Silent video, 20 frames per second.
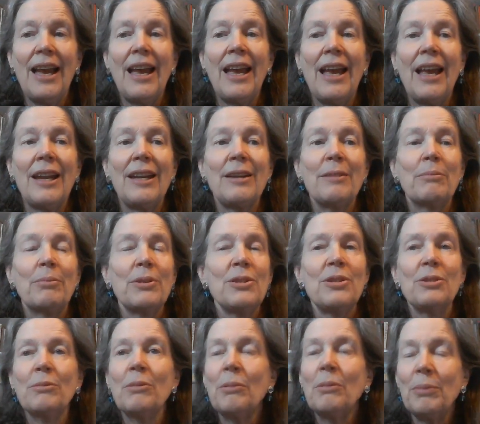And
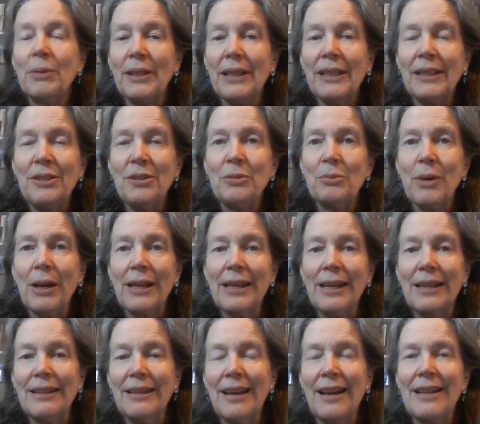presumably to
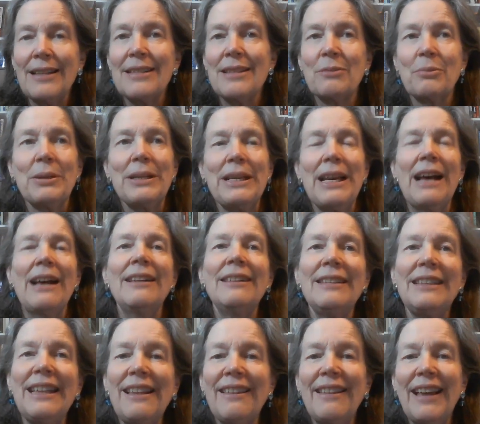recognize the
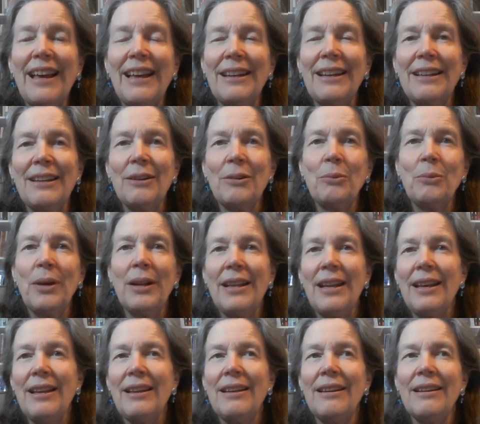reality that when
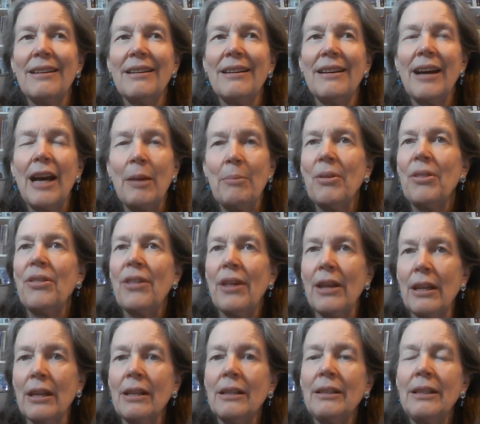a
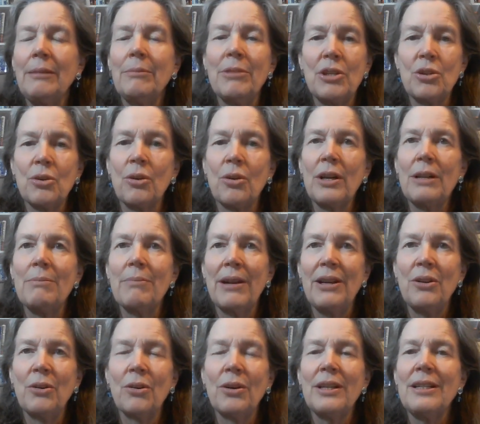hypothetically
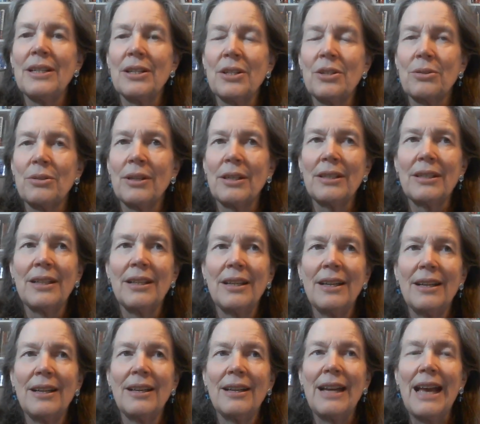majority-minority district
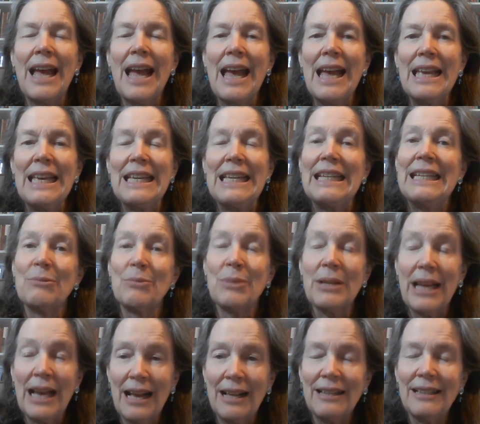in
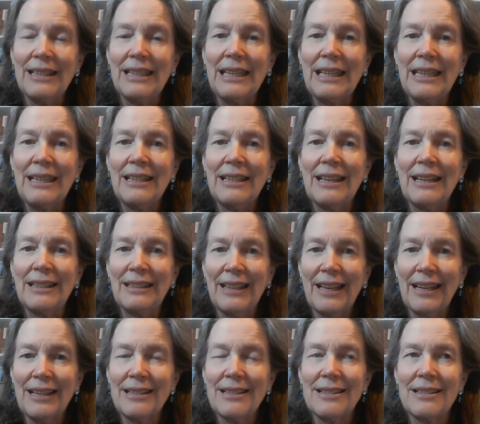reality
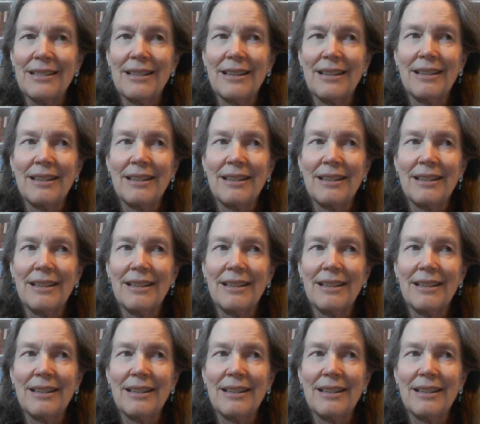elects